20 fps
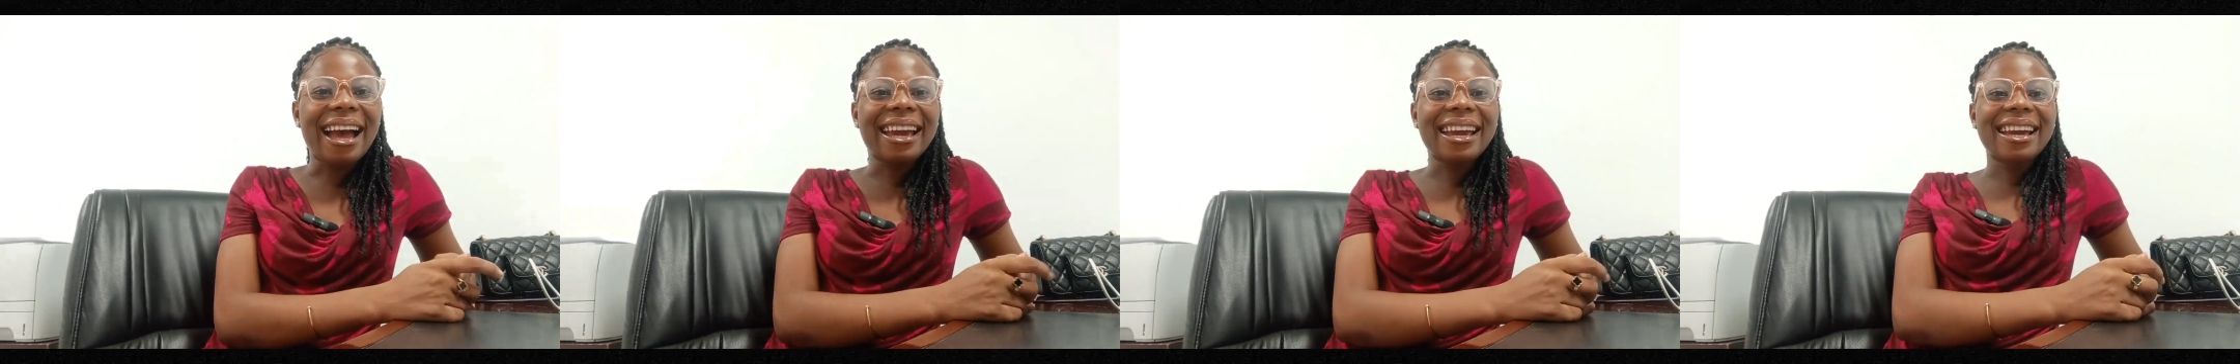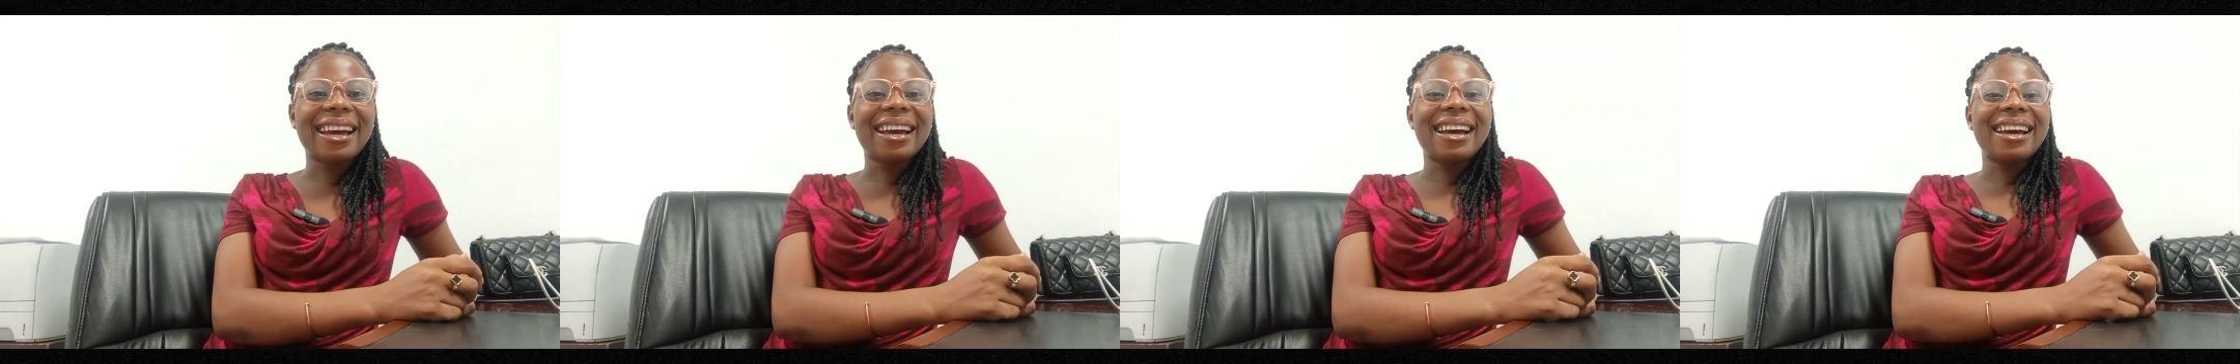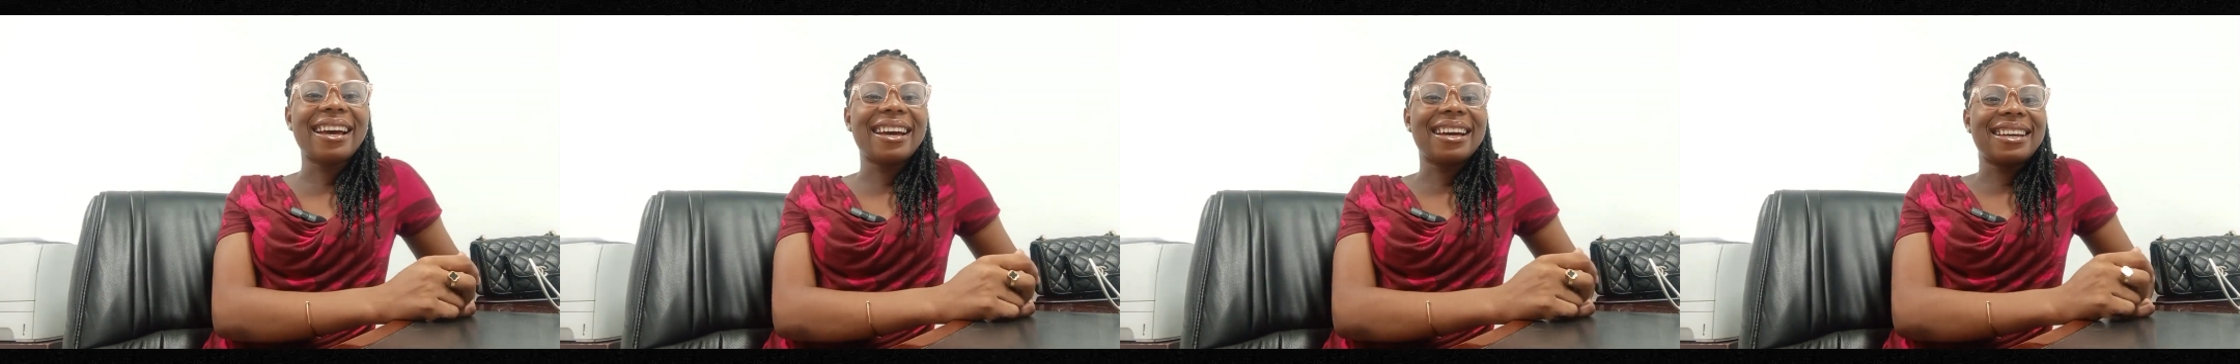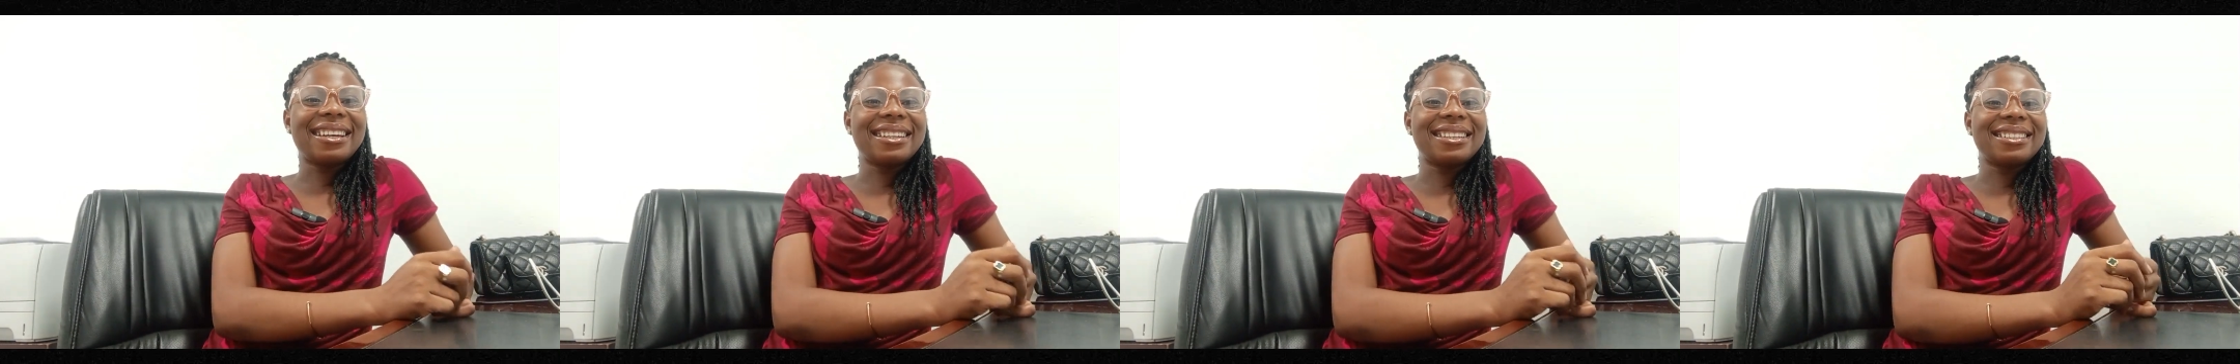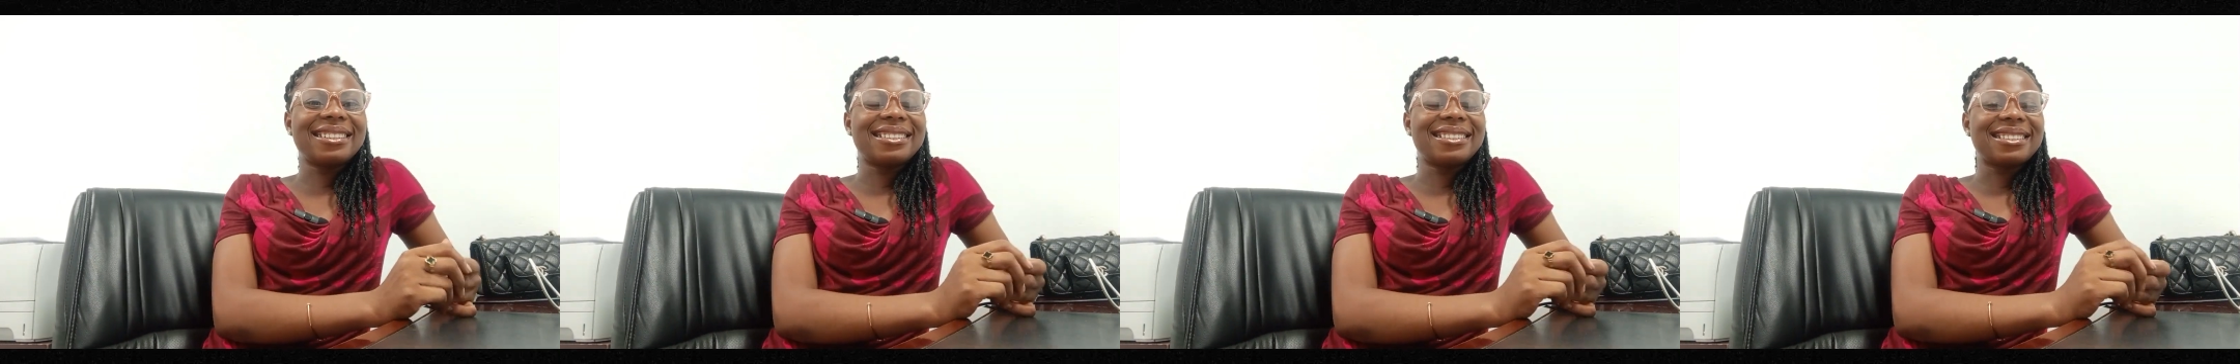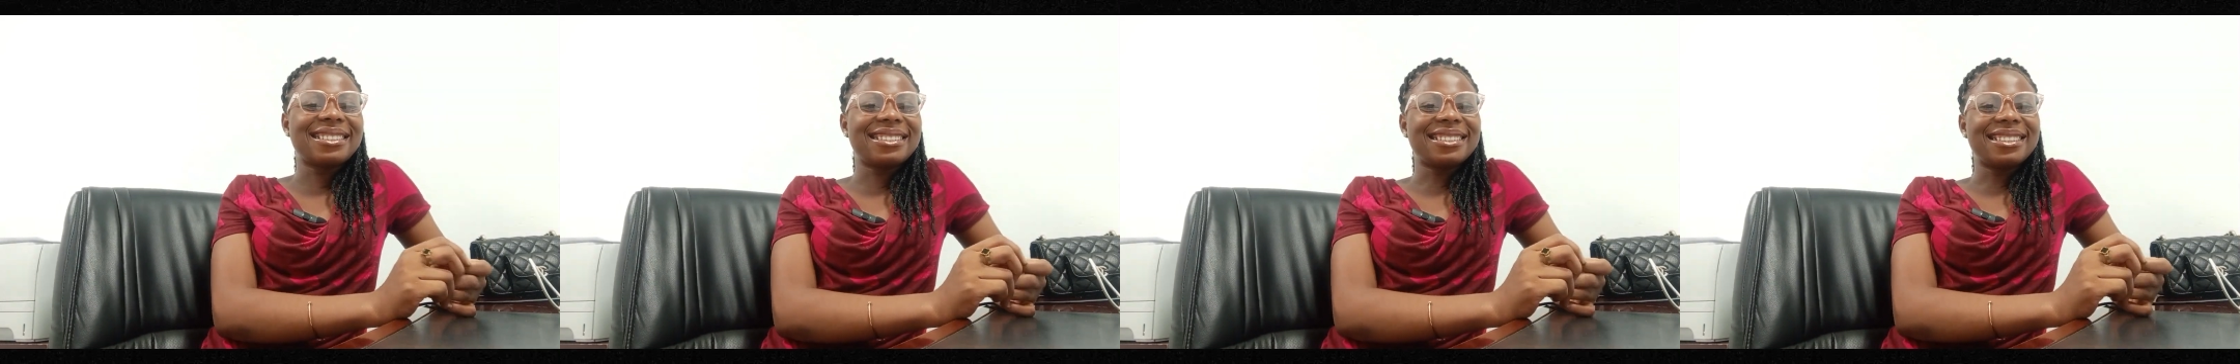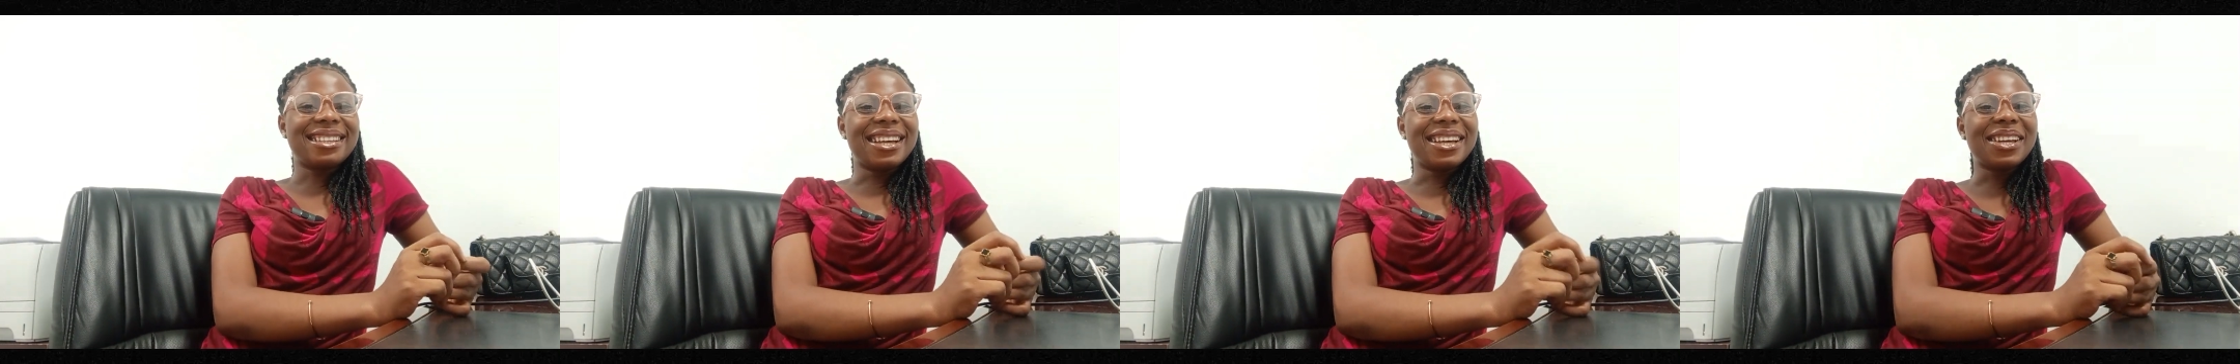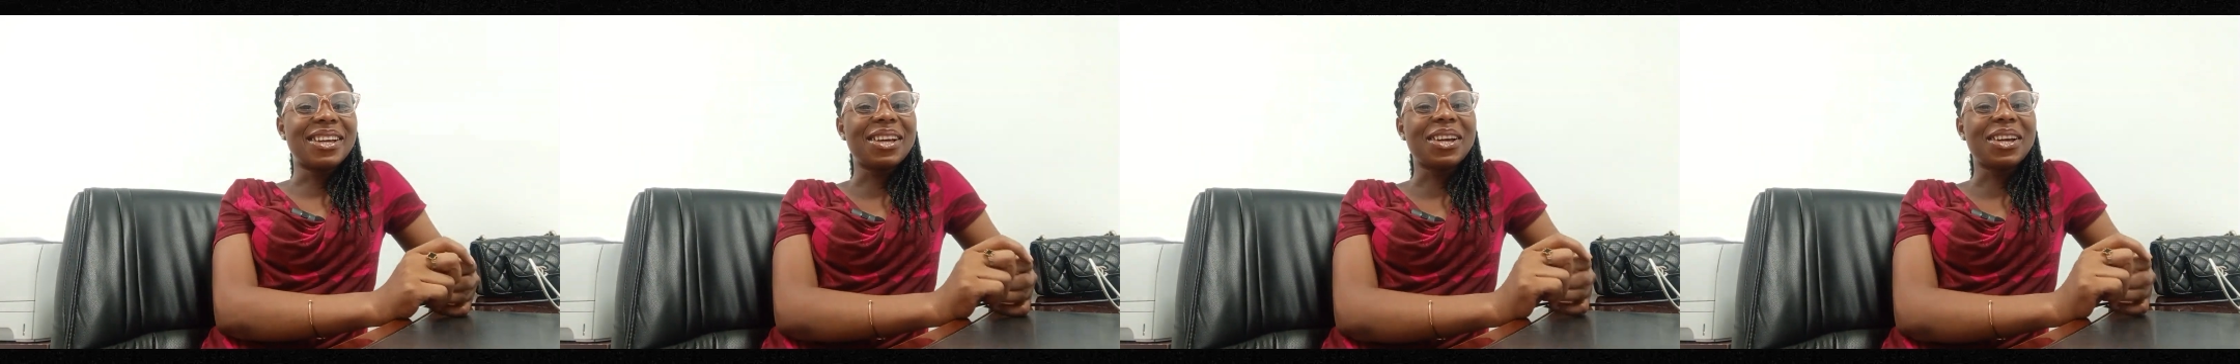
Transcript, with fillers: Hi guys,